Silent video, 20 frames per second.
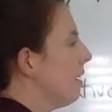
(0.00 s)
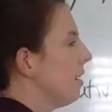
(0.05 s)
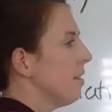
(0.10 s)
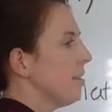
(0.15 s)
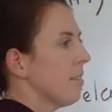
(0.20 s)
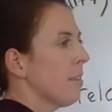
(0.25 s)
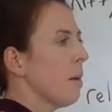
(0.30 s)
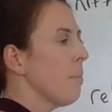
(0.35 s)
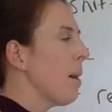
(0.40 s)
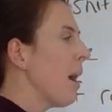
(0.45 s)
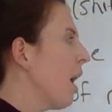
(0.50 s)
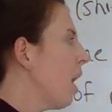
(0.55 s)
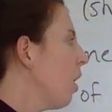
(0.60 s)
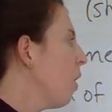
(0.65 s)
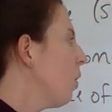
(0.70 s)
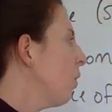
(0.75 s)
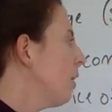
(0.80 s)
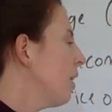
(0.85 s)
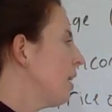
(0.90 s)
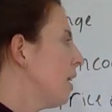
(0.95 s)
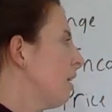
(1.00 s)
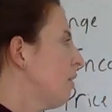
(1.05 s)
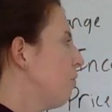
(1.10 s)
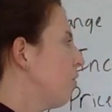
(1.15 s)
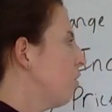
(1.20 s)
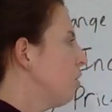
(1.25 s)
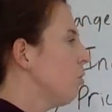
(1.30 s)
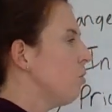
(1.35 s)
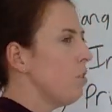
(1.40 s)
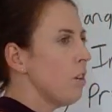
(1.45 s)
Somehow, if
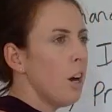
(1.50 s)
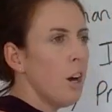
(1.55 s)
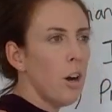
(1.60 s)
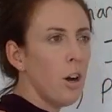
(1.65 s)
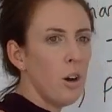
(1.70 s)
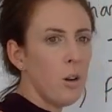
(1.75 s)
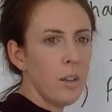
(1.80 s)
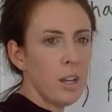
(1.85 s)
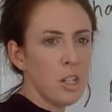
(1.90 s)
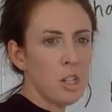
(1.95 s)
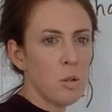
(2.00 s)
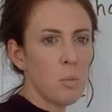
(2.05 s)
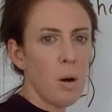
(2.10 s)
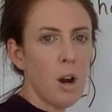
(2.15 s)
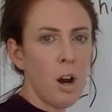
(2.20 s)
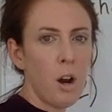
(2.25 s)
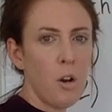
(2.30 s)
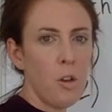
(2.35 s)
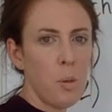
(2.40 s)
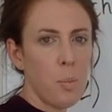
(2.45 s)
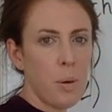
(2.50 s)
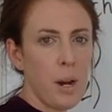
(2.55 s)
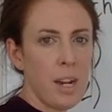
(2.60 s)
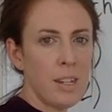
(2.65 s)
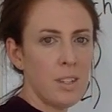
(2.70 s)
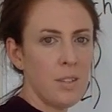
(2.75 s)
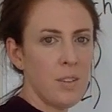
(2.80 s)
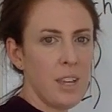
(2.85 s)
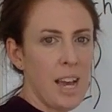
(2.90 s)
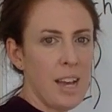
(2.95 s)
you know that tomorrow the
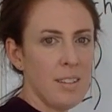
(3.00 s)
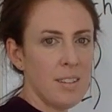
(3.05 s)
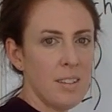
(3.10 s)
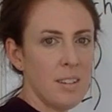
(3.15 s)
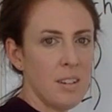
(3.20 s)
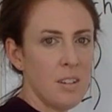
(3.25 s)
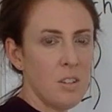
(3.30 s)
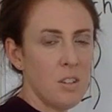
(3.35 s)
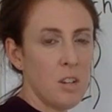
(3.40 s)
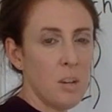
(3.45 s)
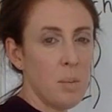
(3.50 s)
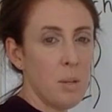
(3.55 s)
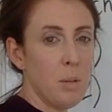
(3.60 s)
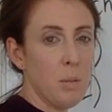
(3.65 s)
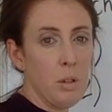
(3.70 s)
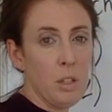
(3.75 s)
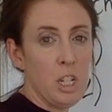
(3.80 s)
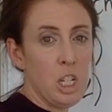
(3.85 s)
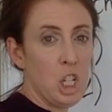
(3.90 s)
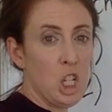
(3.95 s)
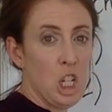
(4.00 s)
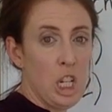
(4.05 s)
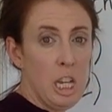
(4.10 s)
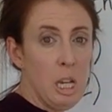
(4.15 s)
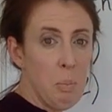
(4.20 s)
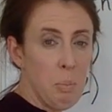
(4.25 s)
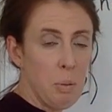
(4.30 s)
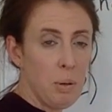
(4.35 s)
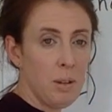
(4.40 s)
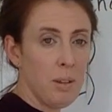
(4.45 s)
price of gasoline is going to be really
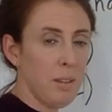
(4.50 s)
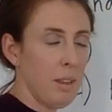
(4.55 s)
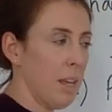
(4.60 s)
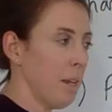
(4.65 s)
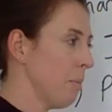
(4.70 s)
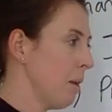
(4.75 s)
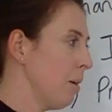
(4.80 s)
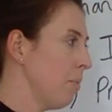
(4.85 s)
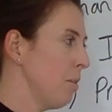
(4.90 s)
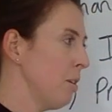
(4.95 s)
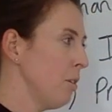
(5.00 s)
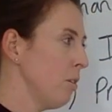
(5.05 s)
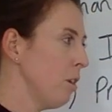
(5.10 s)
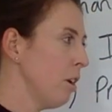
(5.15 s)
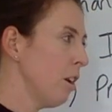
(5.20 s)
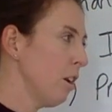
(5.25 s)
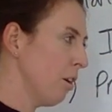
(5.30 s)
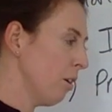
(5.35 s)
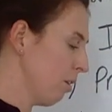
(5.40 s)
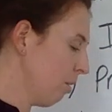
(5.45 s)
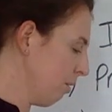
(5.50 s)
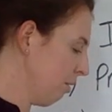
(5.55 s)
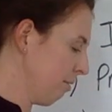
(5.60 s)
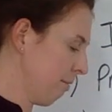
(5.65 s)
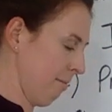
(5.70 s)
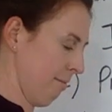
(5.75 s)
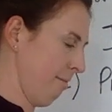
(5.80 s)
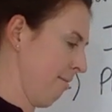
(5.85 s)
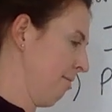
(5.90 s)
cheap, like maybe you know,